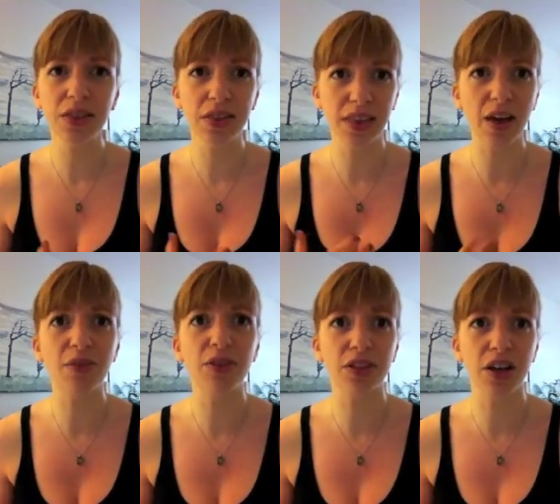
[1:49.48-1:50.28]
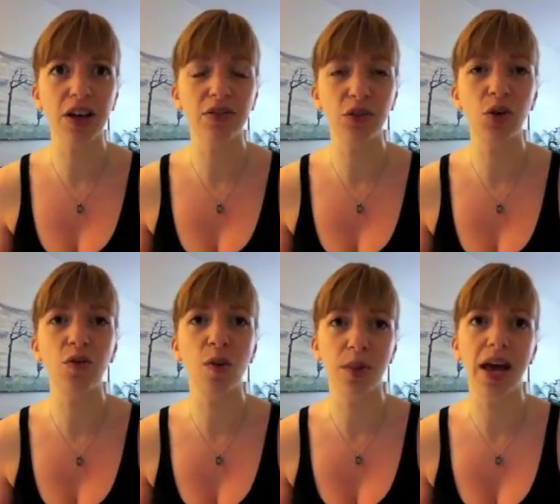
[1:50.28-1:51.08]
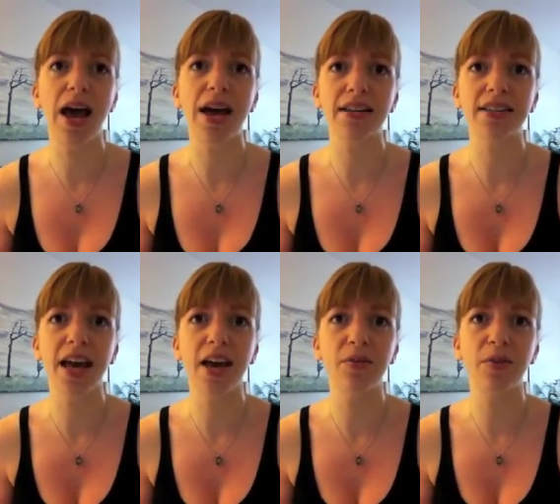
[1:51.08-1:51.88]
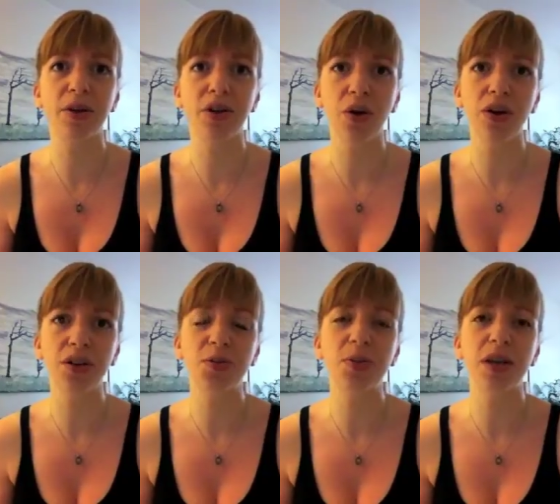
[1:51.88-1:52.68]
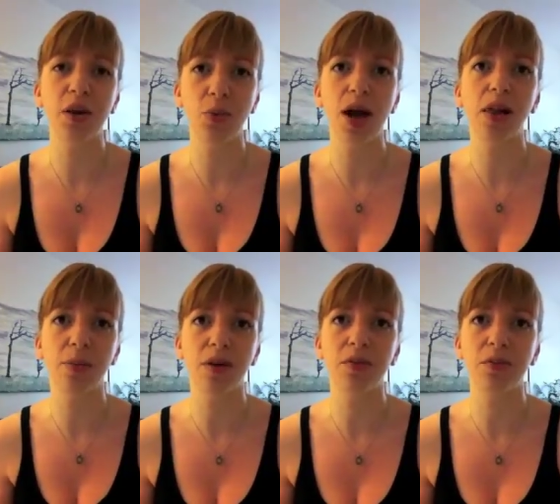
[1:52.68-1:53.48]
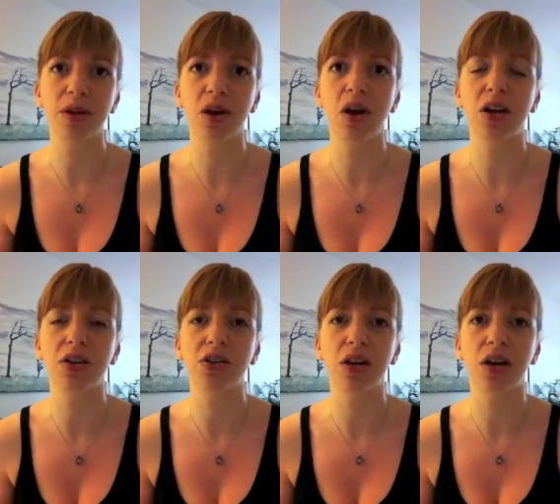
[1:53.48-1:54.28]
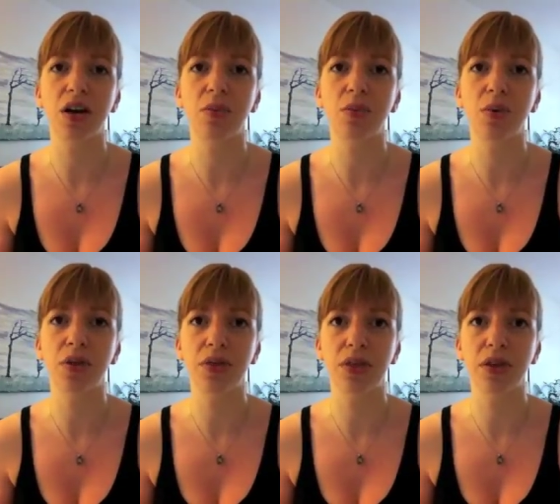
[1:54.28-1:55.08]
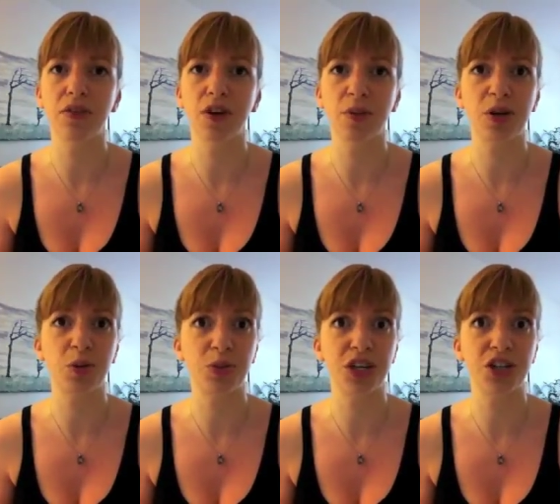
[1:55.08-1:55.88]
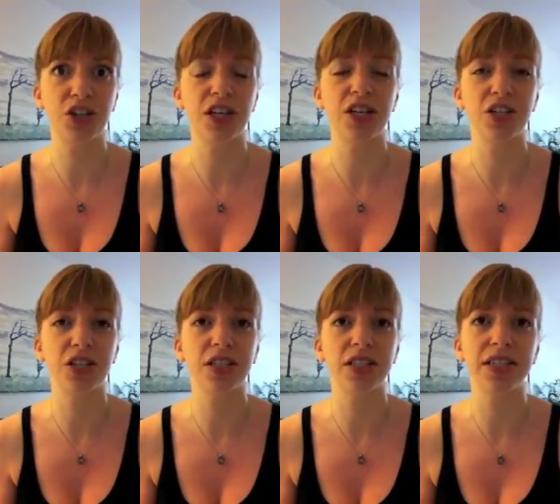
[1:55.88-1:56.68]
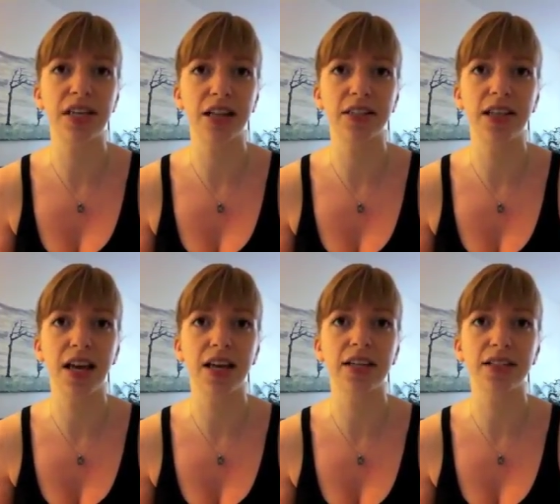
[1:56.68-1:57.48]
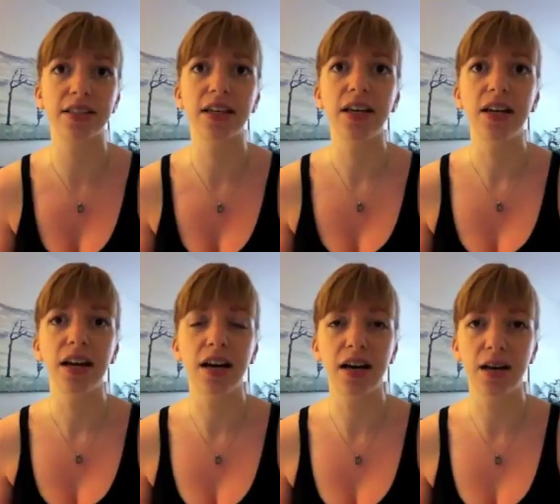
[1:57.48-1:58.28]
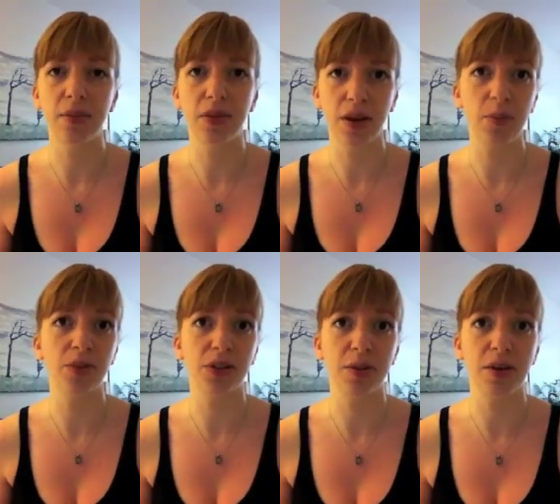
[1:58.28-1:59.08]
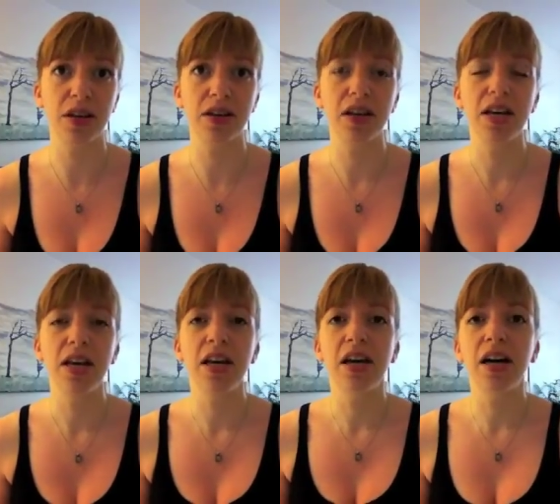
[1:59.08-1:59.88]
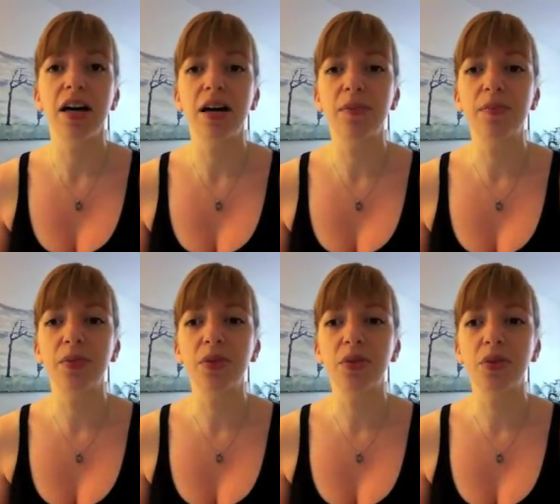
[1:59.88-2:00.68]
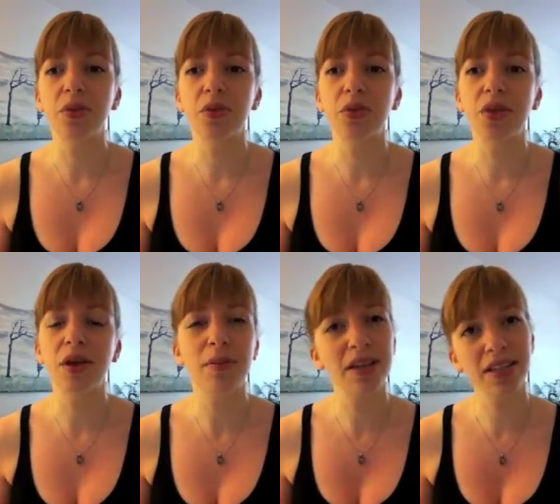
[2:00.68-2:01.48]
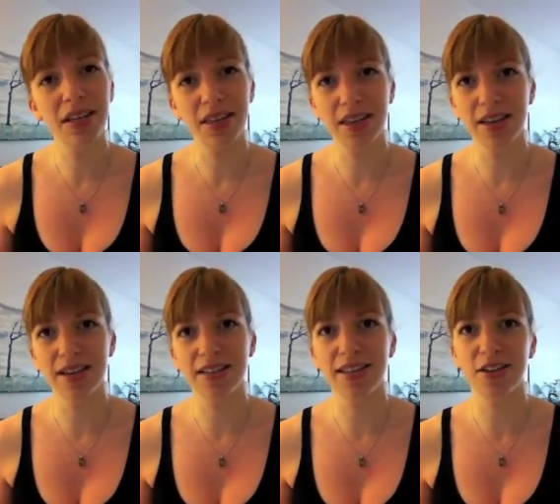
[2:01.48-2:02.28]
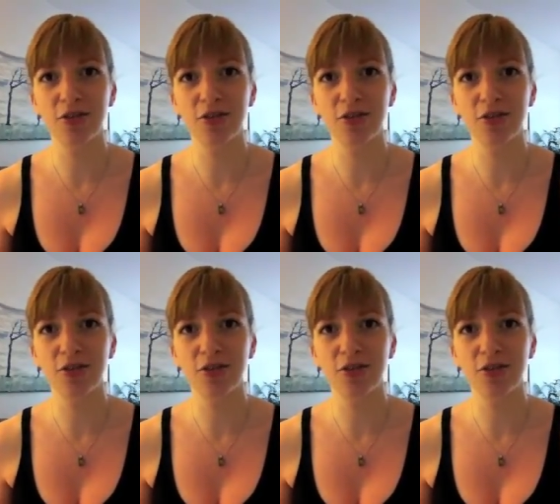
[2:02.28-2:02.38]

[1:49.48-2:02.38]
levels of chloroform gas have been noted to be well above and beyond um, what the Environmental Protection Agency sets as um, the upper limit. Um, the amazing thing is that